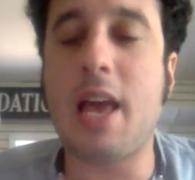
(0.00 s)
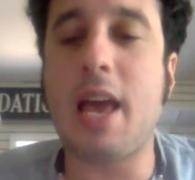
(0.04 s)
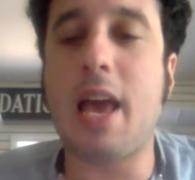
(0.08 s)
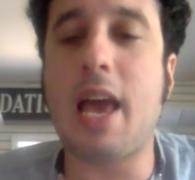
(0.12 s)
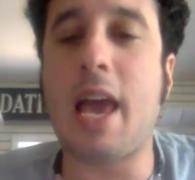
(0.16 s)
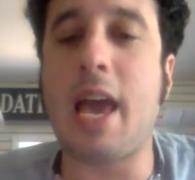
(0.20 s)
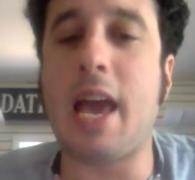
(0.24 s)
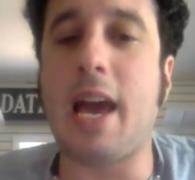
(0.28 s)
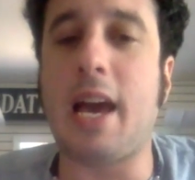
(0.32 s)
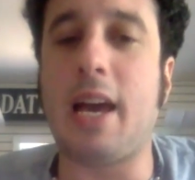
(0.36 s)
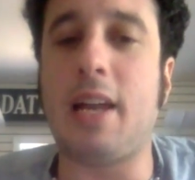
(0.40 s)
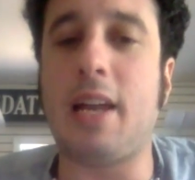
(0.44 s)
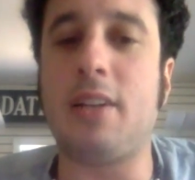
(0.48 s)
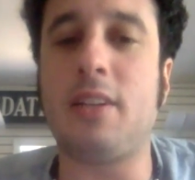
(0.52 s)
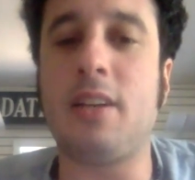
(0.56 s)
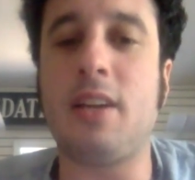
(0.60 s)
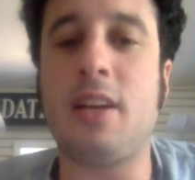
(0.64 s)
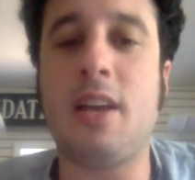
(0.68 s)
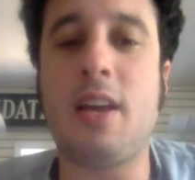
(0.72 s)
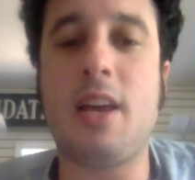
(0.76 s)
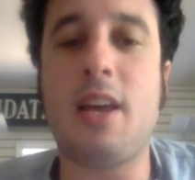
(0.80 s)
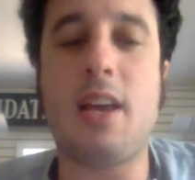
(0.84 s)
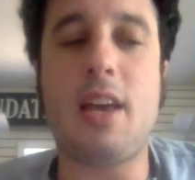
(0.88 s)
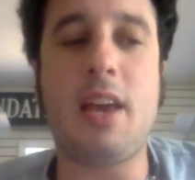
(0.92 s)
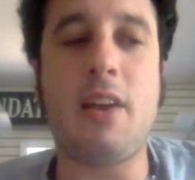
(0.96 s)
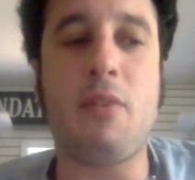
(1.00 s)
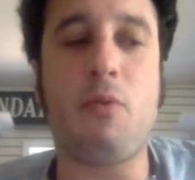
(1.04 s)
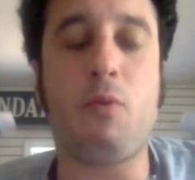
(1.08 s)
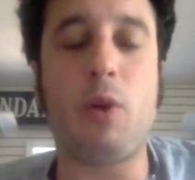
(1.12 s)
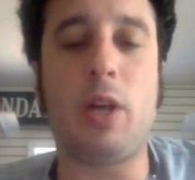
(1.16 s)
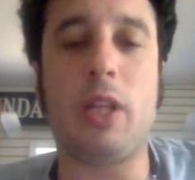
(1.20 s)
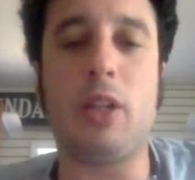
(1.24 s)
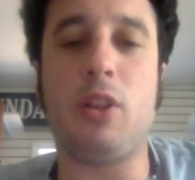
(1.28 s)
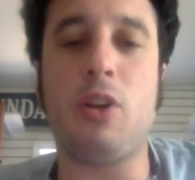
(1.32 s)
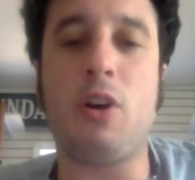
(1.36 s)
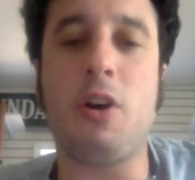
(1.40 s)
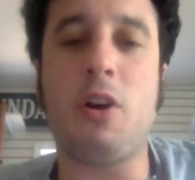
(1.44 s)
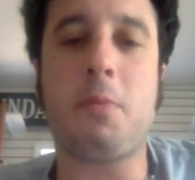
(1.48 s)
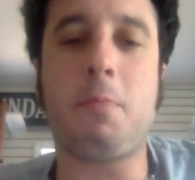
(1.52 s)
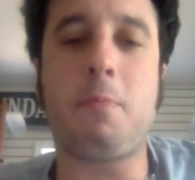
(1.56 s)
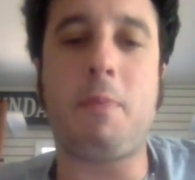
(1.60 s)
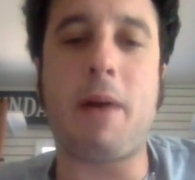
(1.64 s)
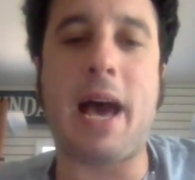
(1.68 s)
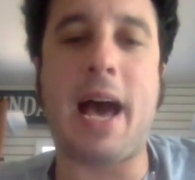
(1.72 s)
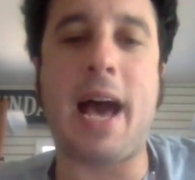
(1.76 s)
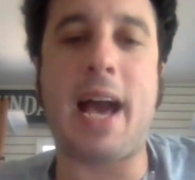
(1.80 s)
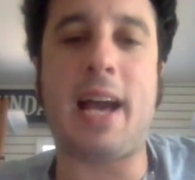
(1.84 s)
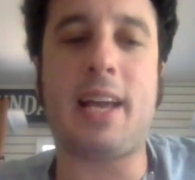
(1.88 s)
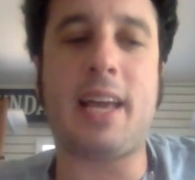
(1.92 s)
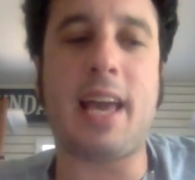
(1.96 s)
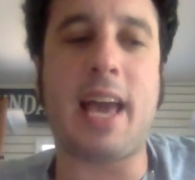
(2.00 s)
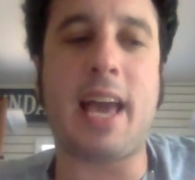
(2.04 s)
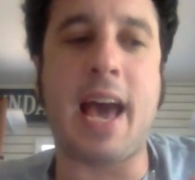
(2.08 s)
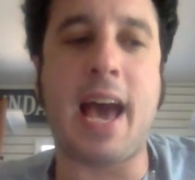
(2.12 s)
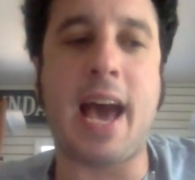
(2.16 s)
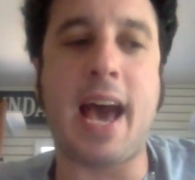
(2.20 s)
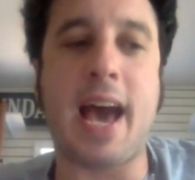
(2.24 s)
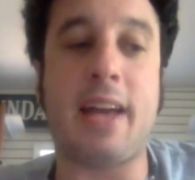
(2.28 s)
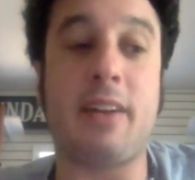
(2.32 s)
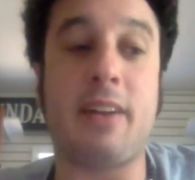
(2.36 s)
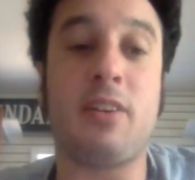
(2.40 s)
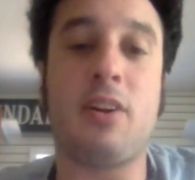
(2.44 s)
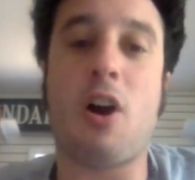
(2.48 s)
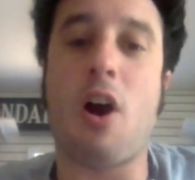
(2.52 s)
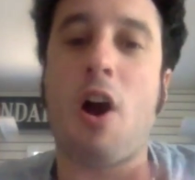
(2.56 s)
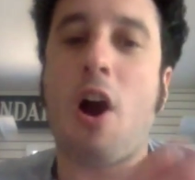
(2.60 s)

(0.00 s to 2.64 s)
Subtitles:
And if we look back at